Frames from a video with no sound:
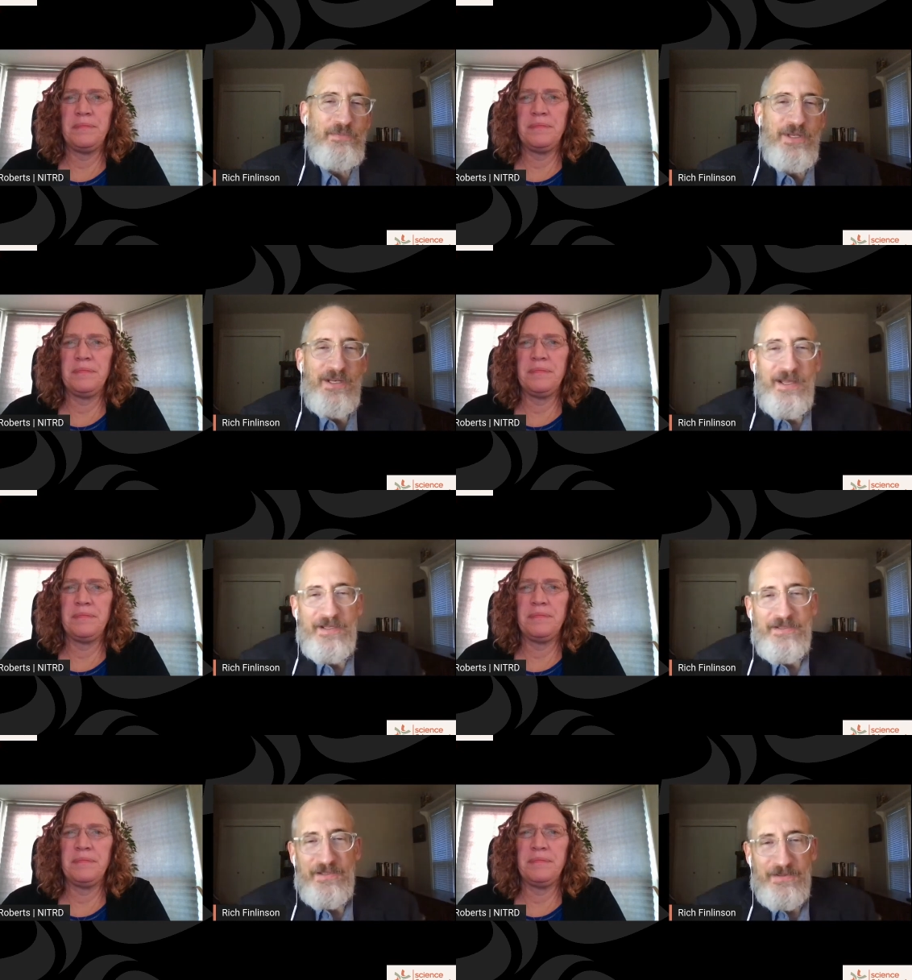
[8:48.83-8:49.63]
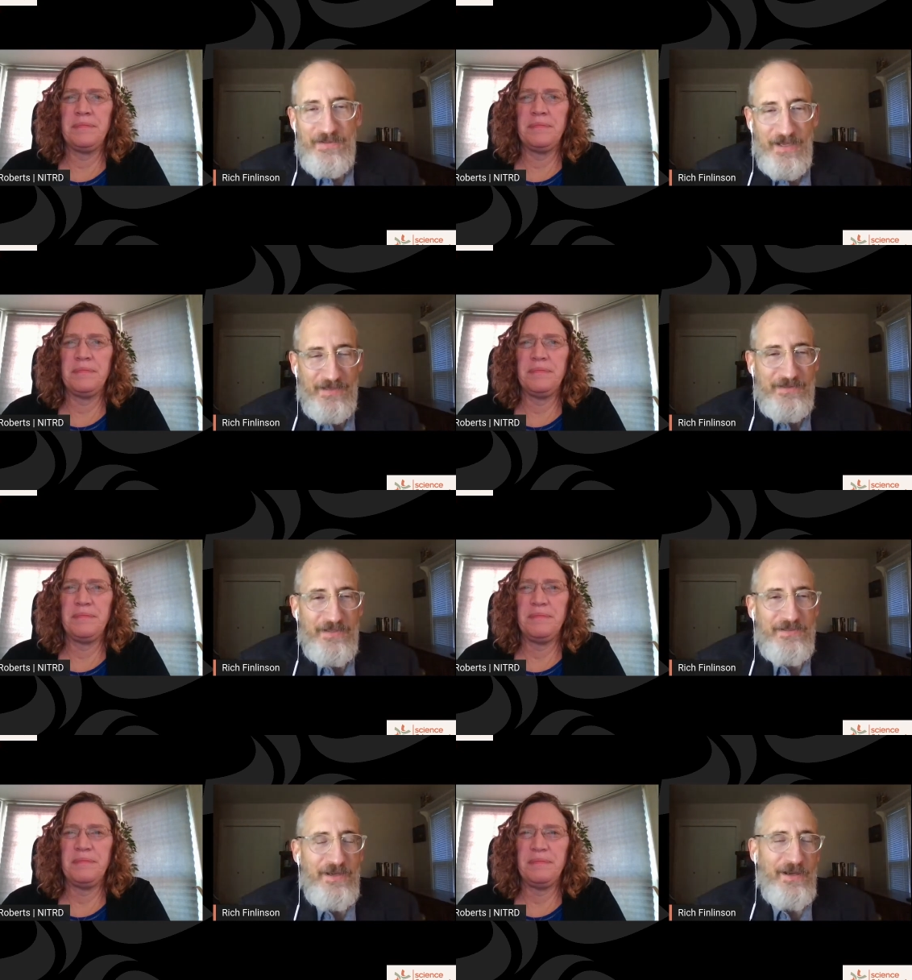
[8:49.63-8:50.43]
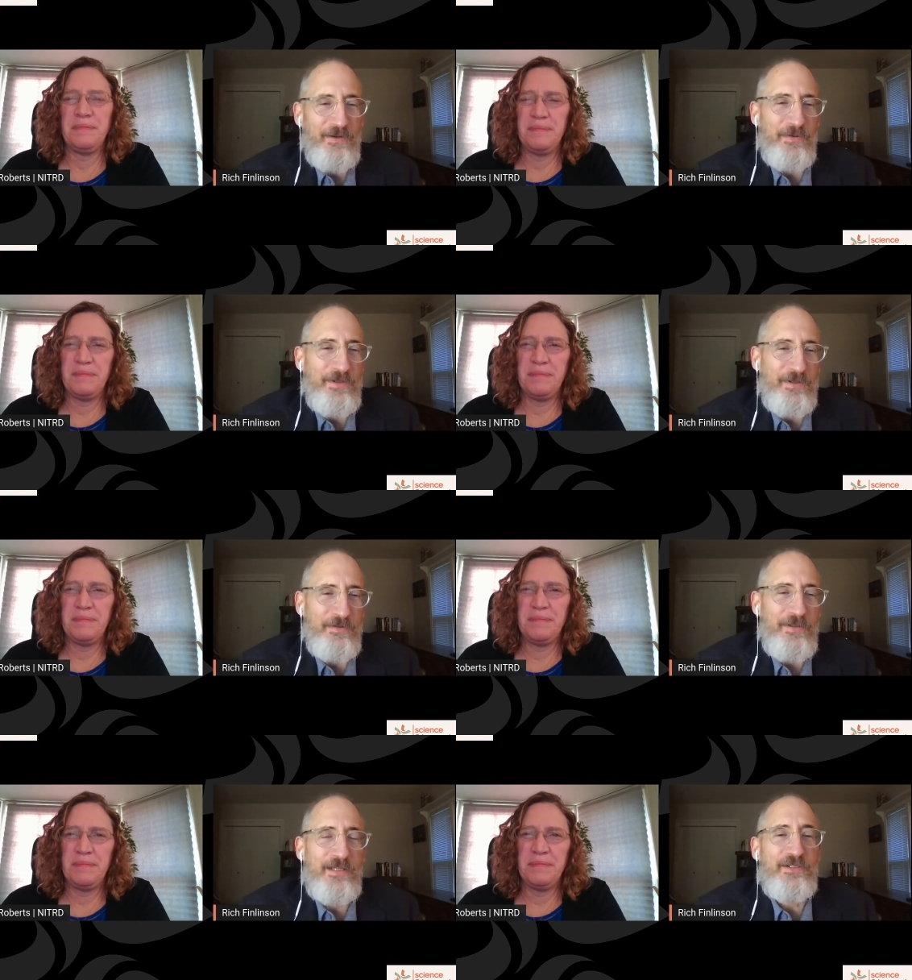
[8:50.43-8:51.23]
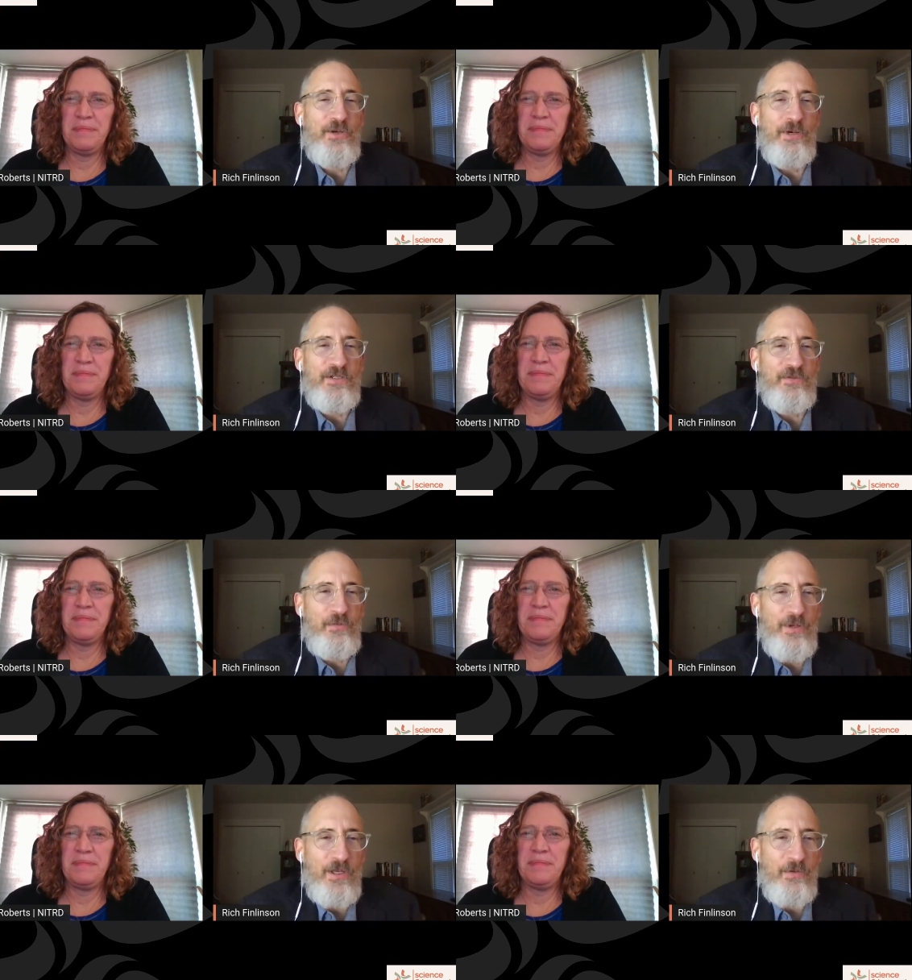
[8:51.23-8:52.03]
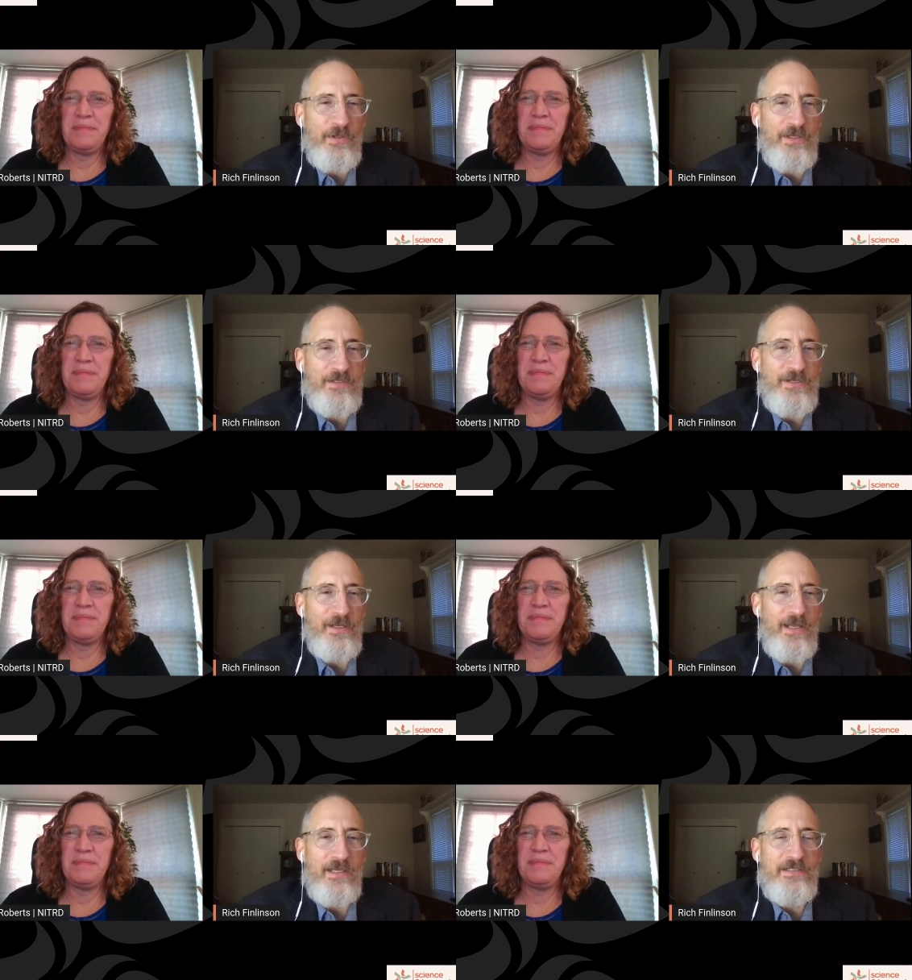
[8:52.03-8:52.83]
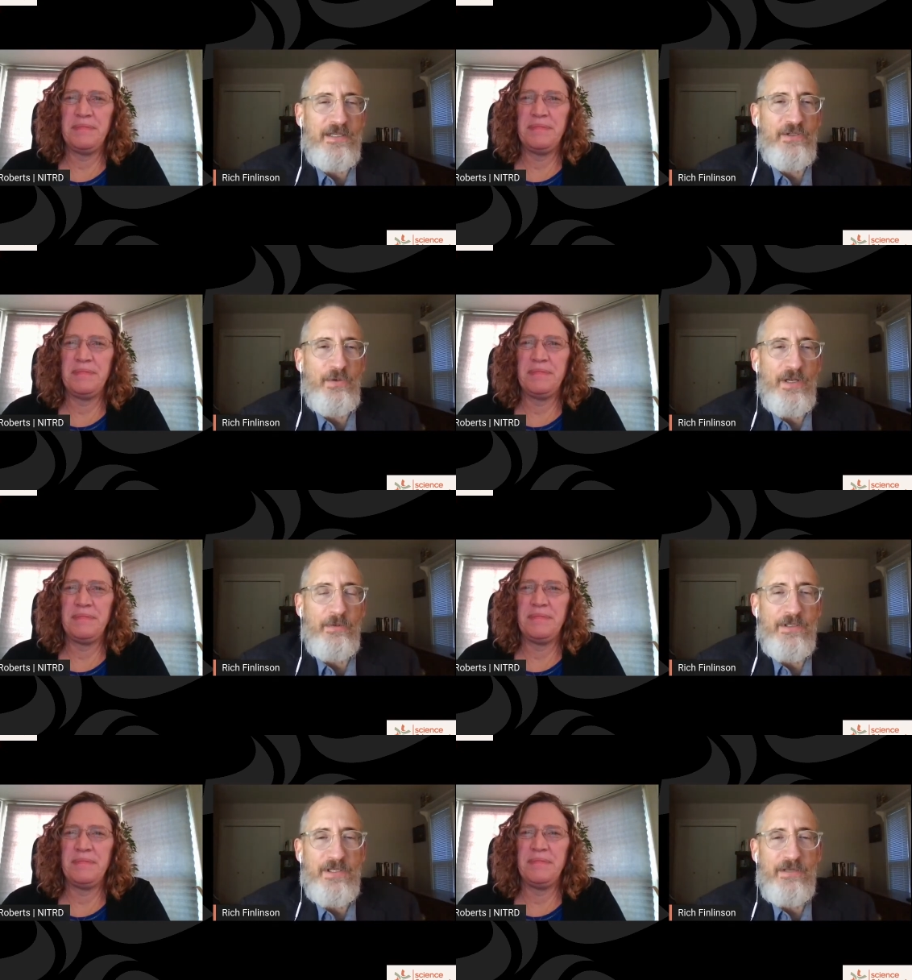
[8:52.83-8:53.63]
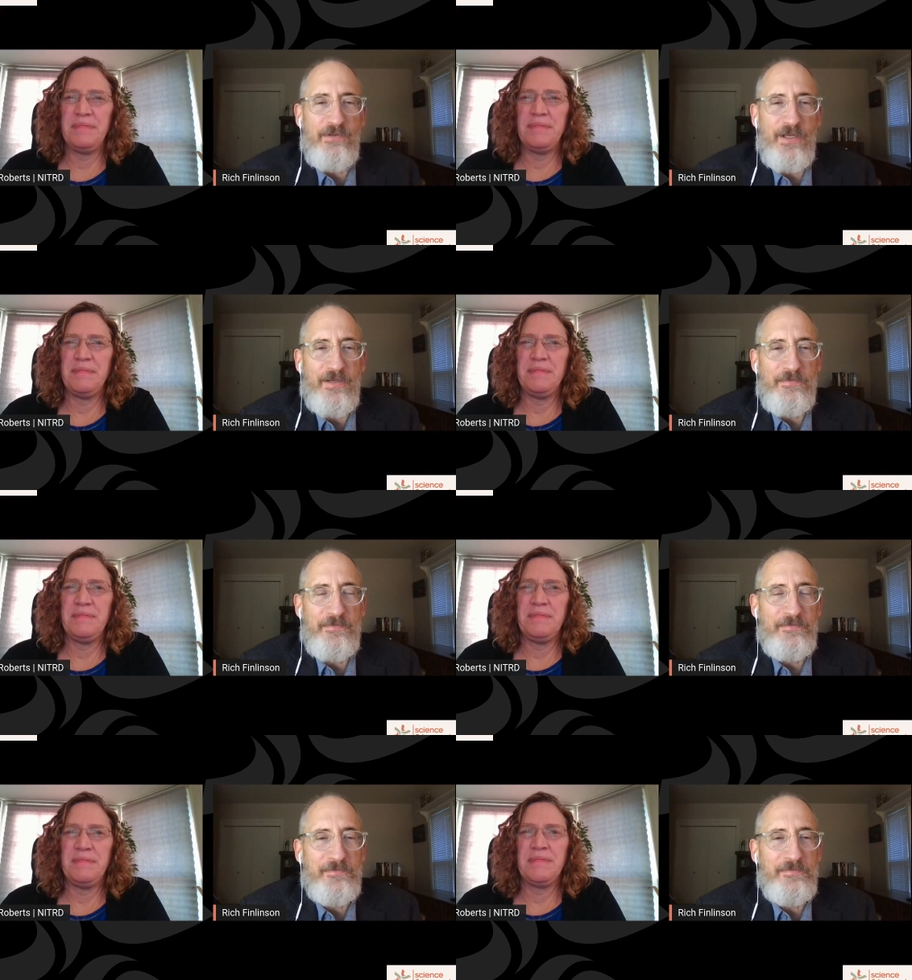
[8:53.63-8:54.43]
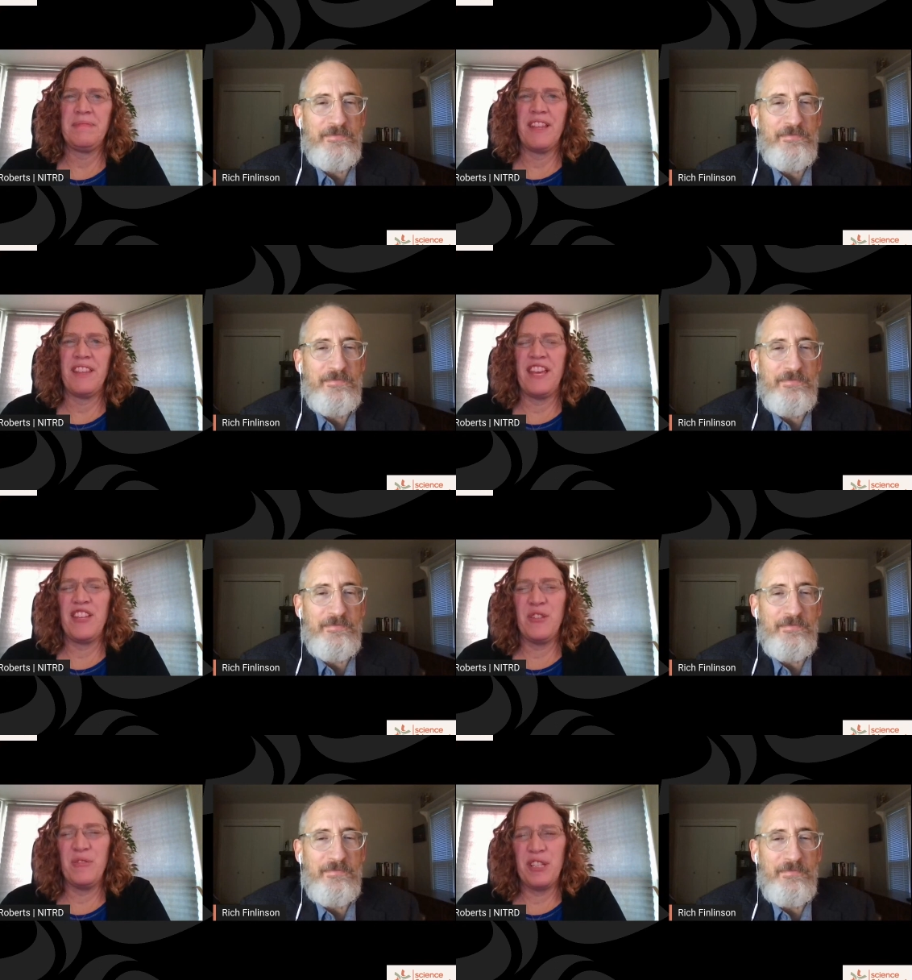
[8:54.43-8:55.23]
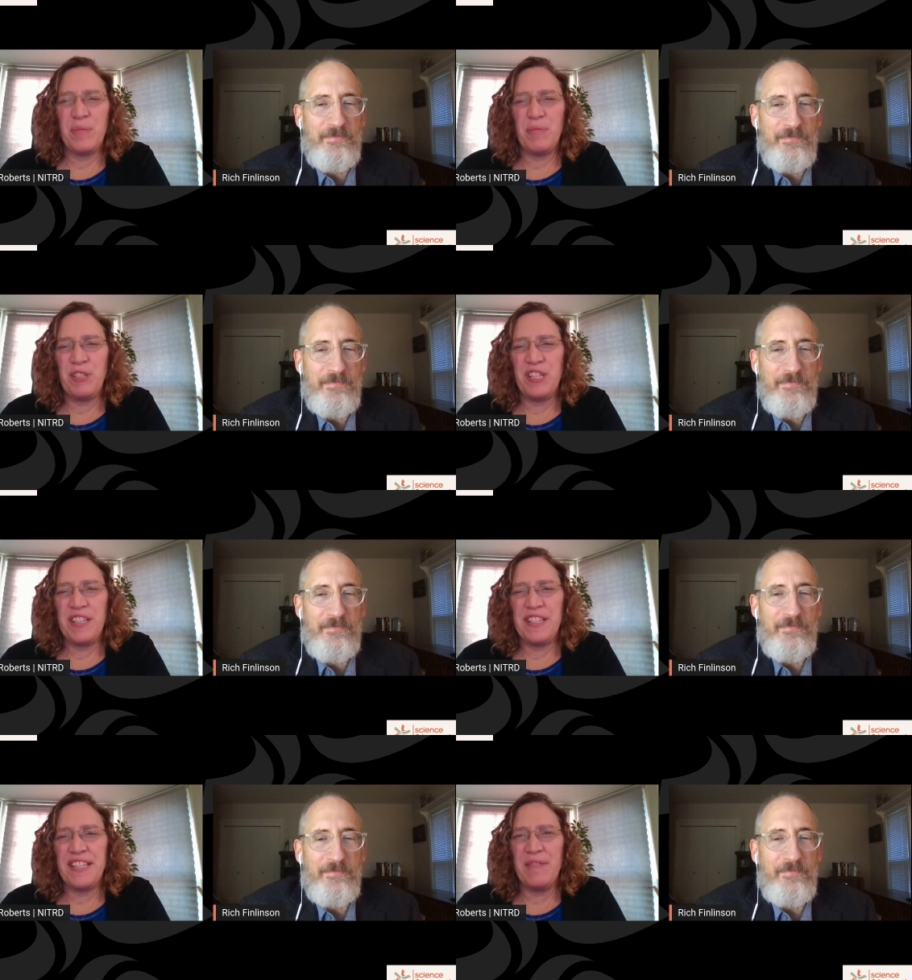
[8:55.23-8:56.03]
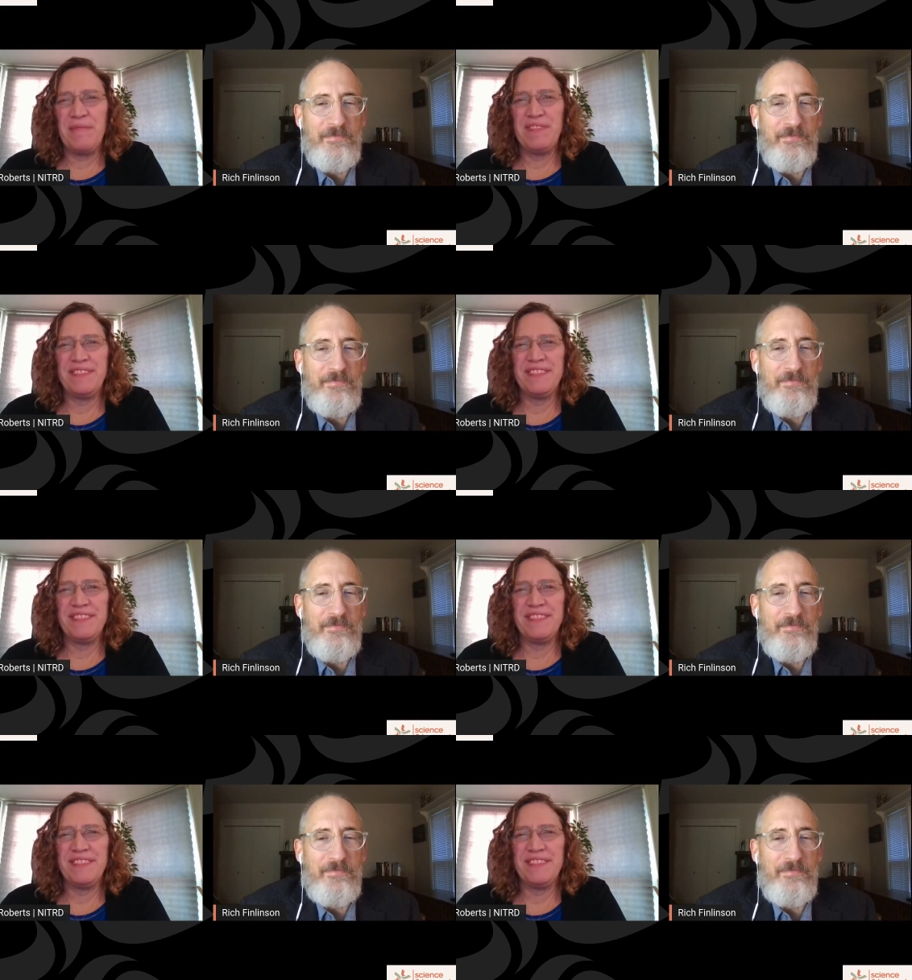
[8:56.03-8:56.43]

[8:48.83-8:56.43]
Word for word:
Speaker 1: been a delight to talk with you. Thanks so much for being with us on SC21 TV.
Speaker 2: Thank you, Rich. Appreciate the time.